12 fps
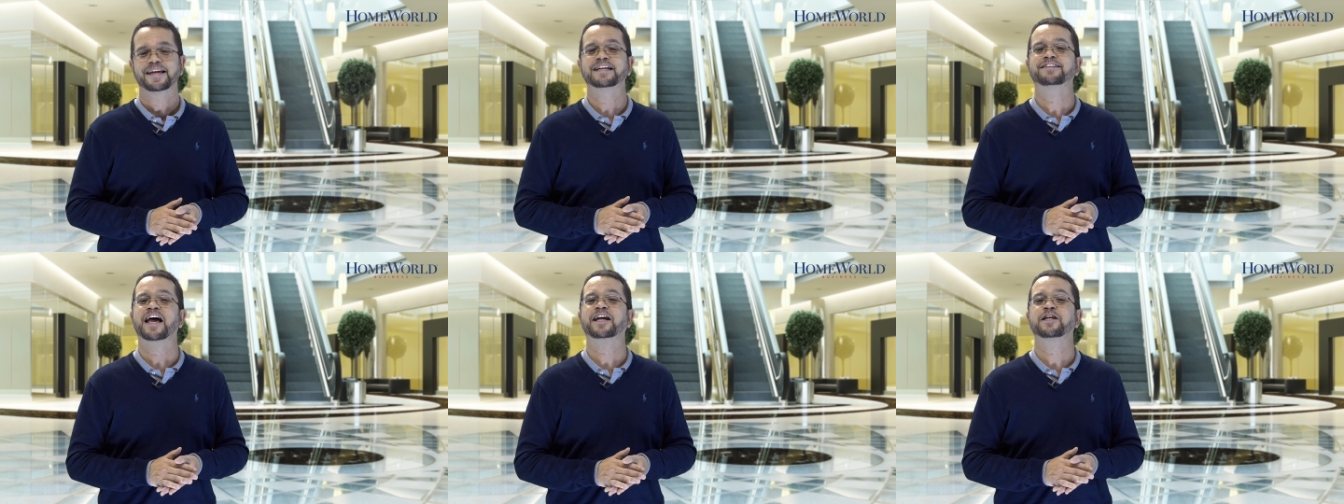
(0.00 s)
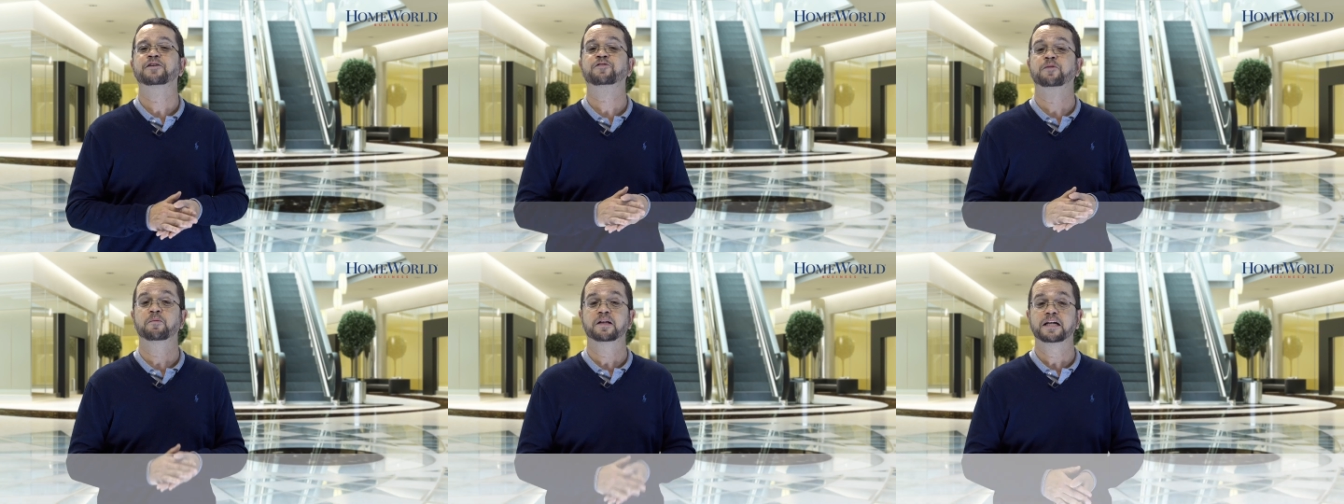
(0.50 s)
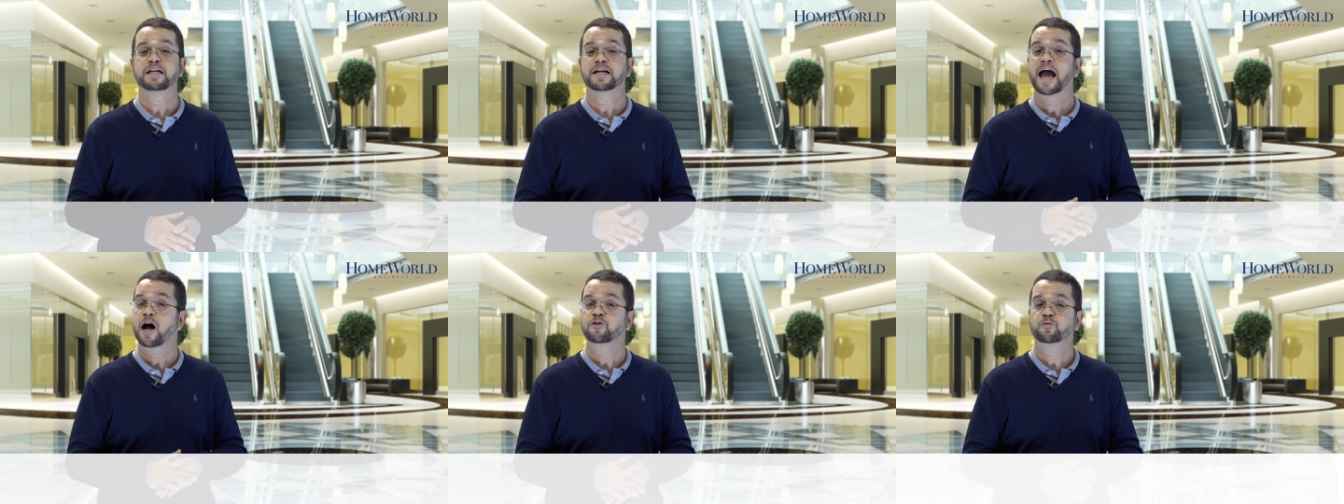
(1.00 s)
Executives from leading
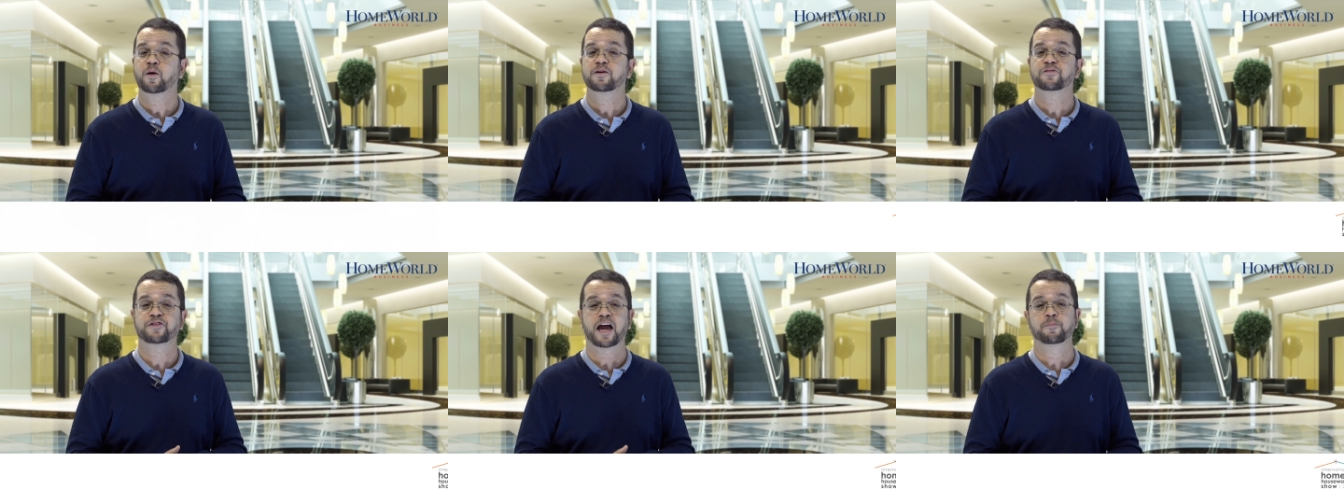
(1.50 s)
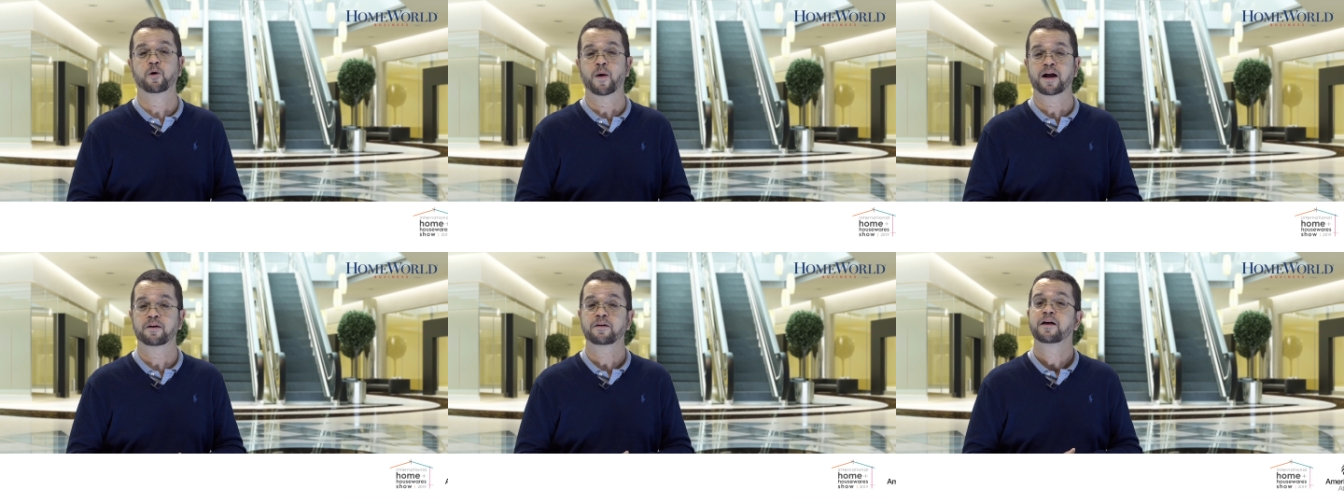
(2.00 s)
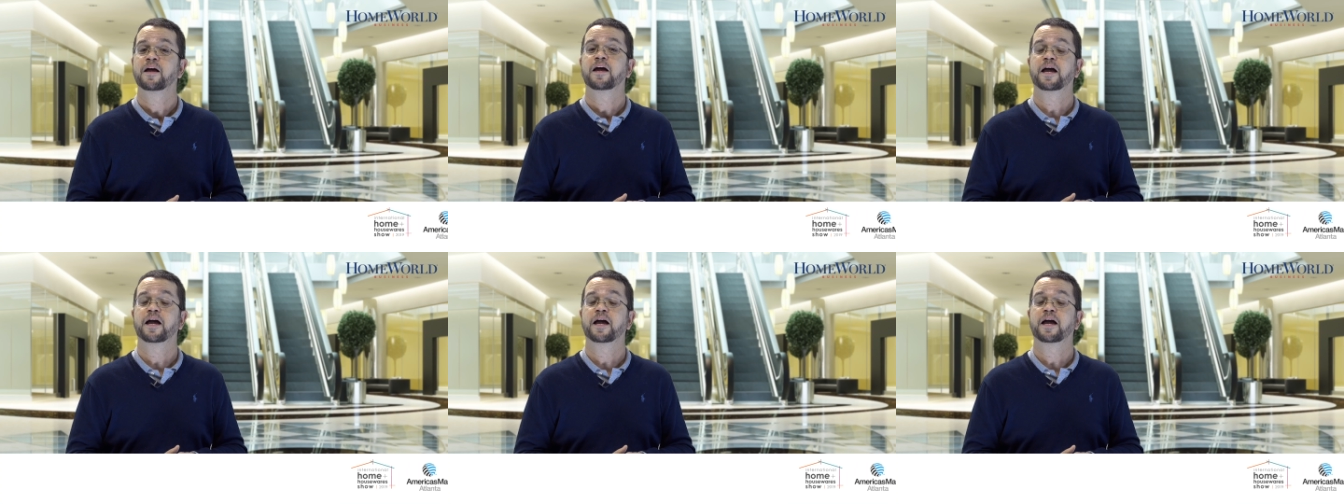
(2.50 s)
housewares, tableware,